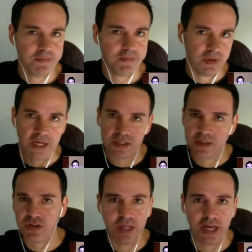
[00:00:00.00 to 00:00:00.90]
and
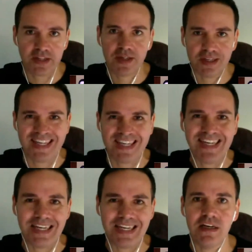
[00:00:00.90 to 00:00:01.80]
that's
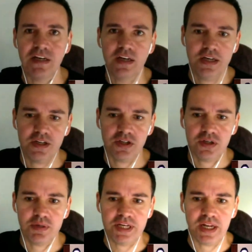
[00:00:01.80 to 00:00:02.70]
the key,
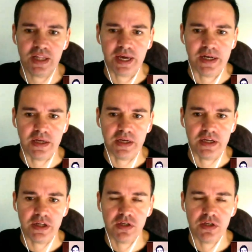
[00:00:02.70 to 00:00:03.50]
is to be delegating,